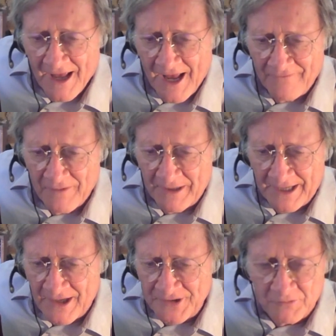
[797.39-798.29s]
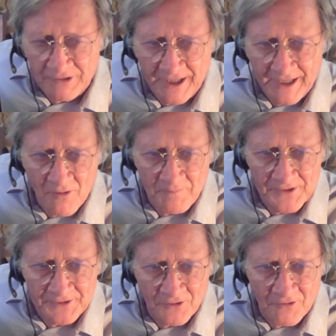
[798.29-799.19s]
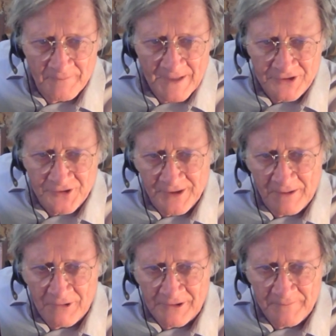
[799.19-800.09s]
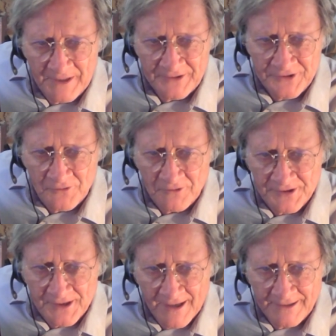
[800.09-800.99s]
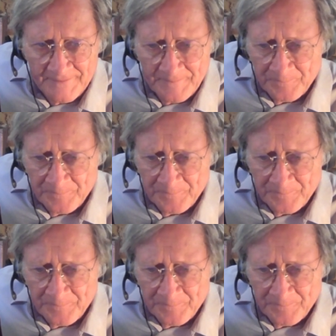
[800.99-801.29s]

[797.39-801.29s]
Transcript: everybody else would kick open the door to make sure they weren't committing suicide.